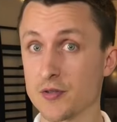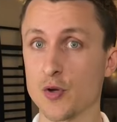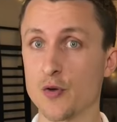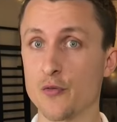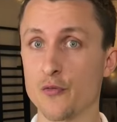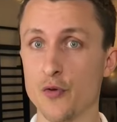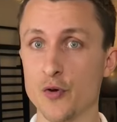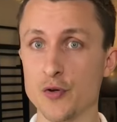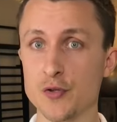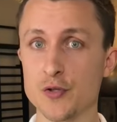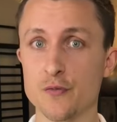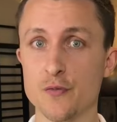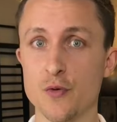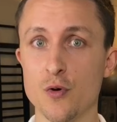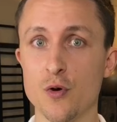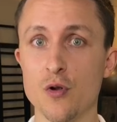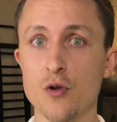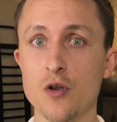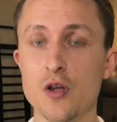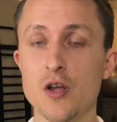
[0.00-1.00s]
First of
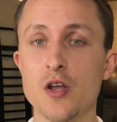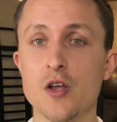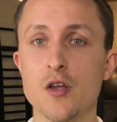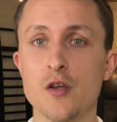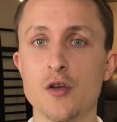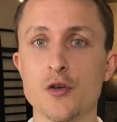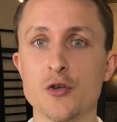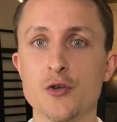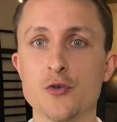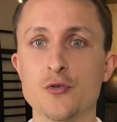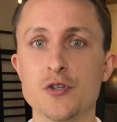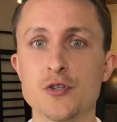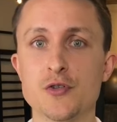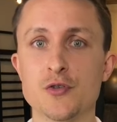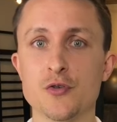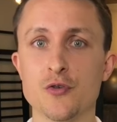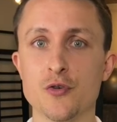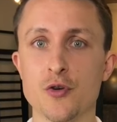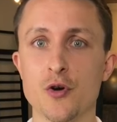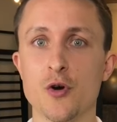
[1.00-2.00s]
all, you need to
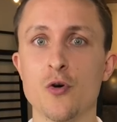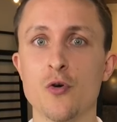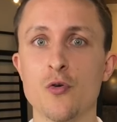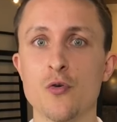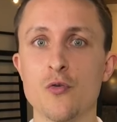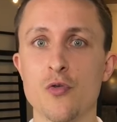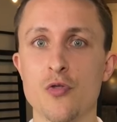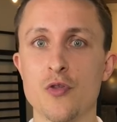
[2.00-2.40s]
know